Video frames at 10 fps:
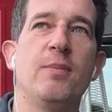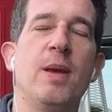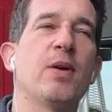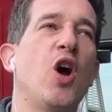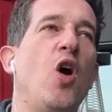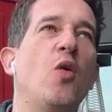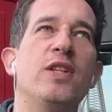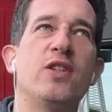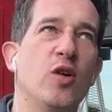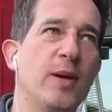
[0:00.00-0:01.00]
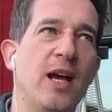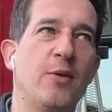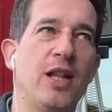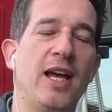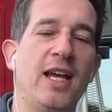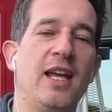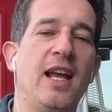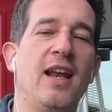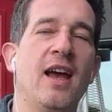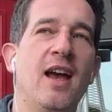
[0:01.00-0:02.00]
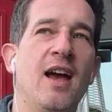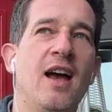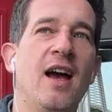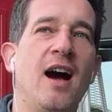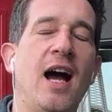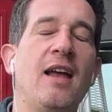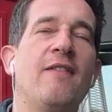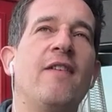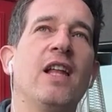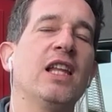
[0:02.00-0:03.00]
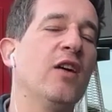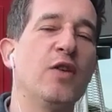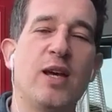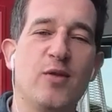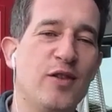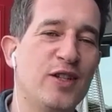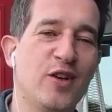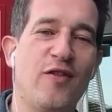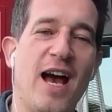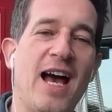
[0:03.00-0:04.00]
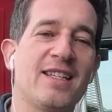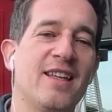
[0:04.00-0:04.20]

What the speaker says: People had always told me I would like it, and I fell in love with that movie so fast.